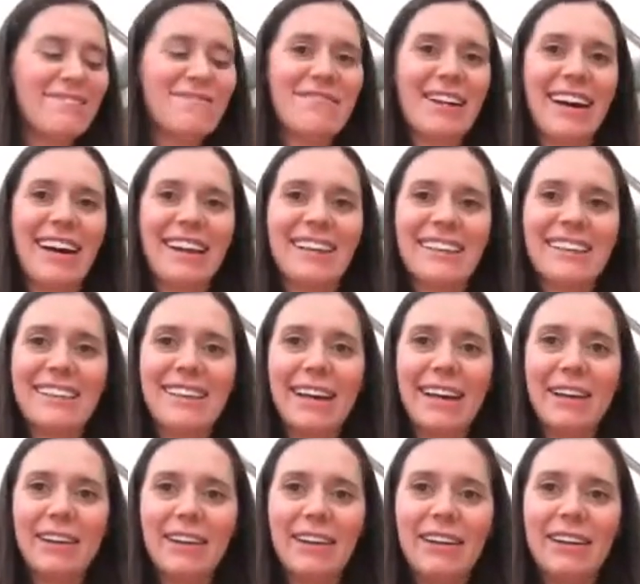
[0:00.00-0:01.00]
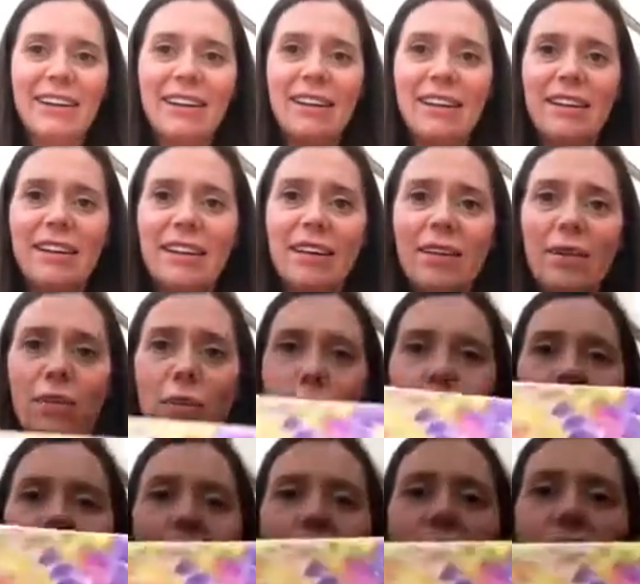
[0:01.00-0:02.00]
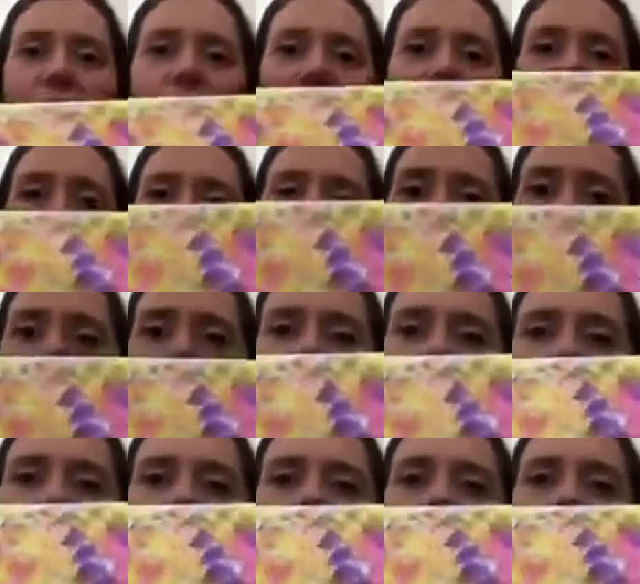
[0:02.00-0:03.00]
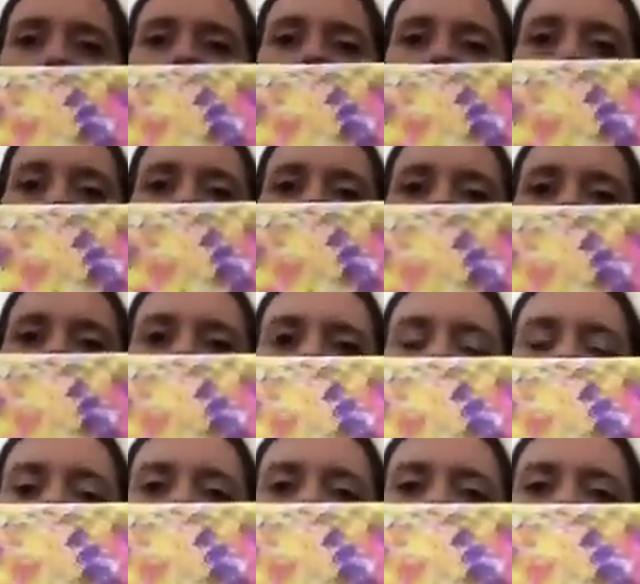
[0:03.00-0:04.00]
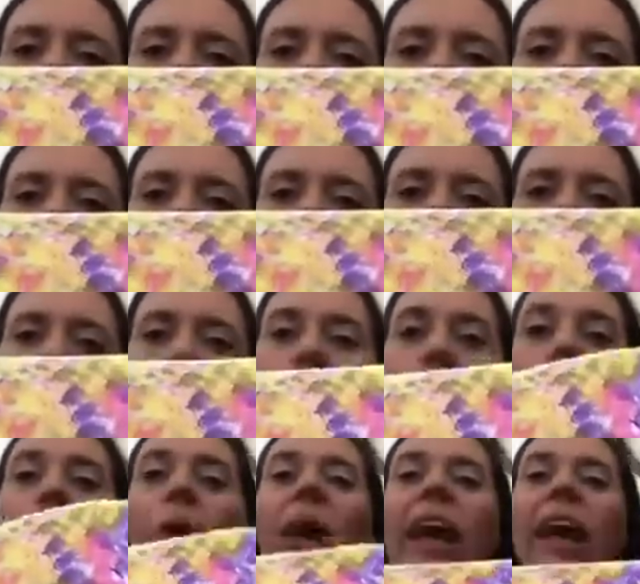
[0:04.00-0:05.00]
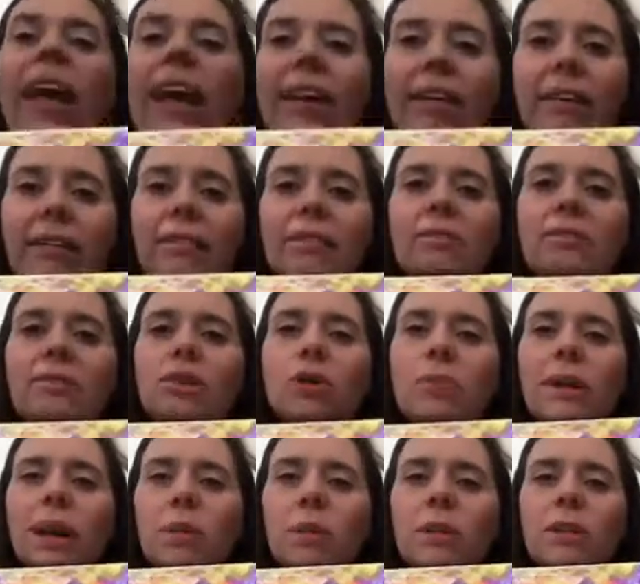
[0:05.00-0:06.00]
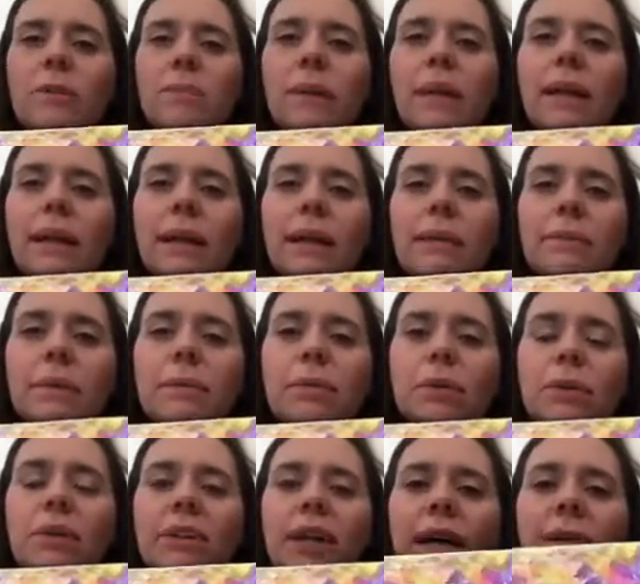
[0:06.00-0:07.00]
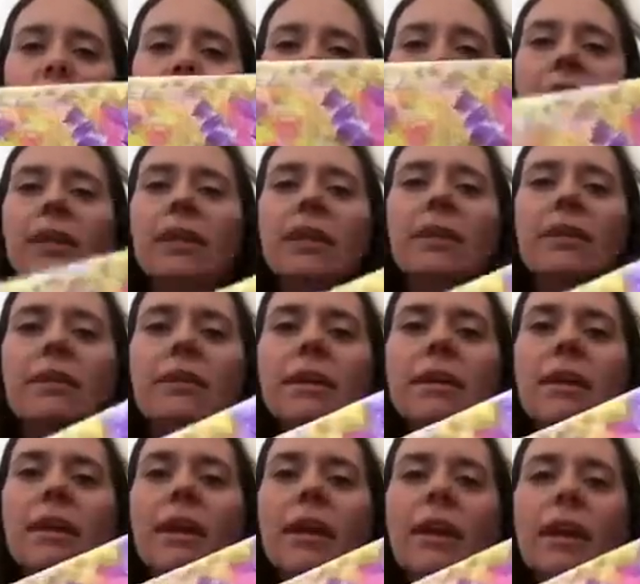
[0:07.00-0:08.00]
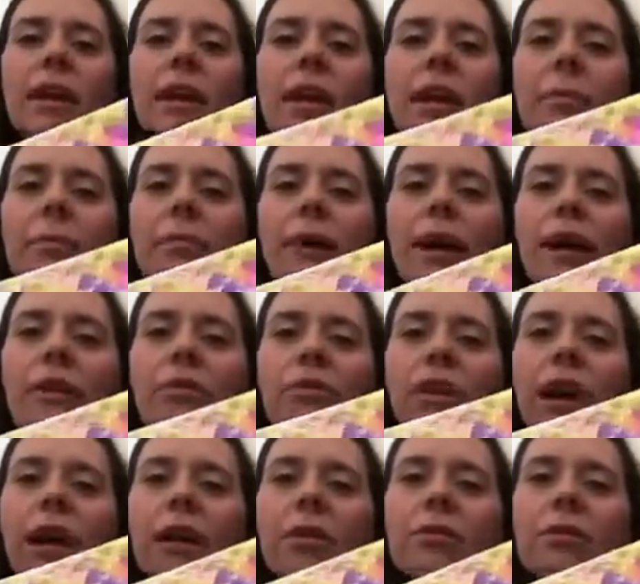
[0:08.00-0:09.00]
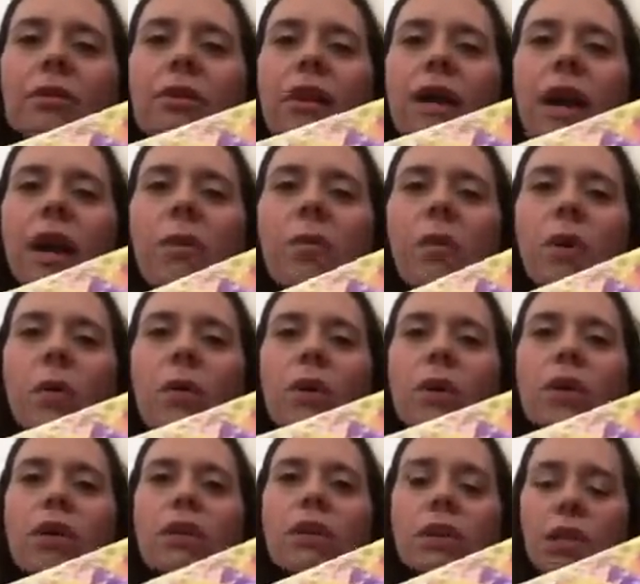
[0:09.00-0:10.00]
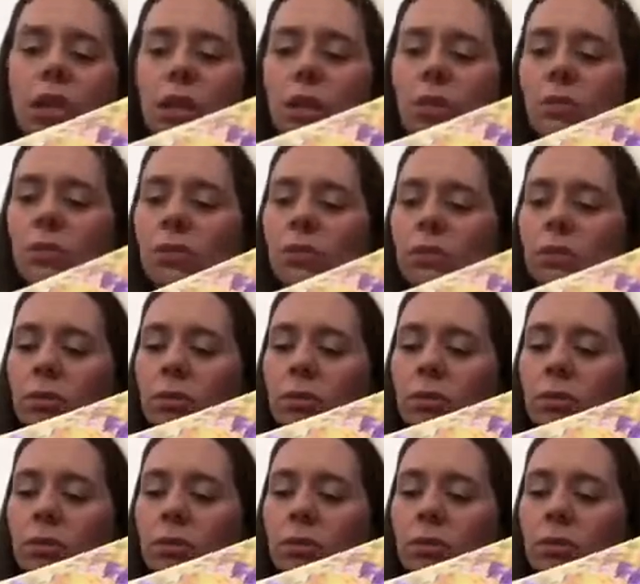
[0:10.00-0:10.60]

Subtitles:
Right, so what we've done is a really quick, normally I would have spent a little bit more time doing this, background. And what we're going to do